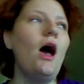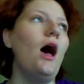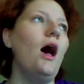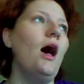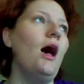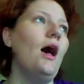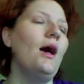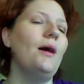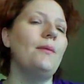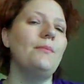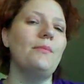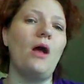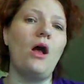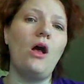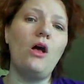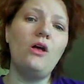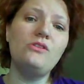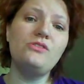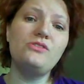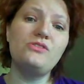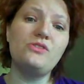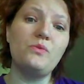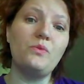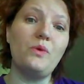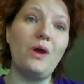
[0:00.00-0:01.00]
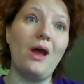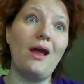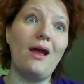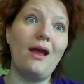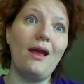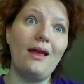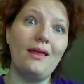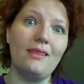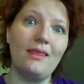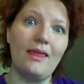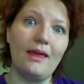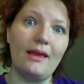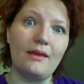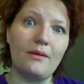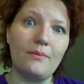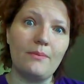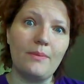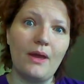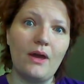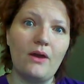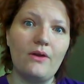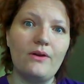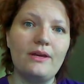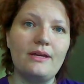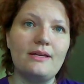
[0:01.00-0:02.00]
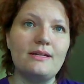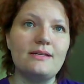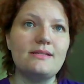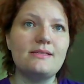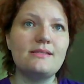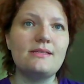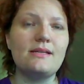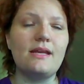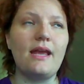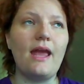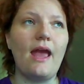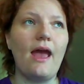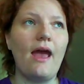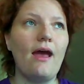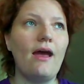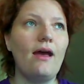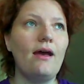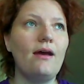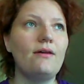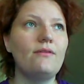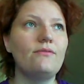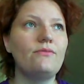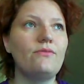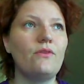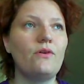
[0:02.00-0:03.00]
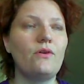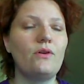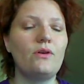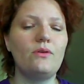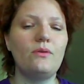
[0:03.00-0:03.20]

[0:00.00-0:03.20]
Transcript: Um, also what I like about is they have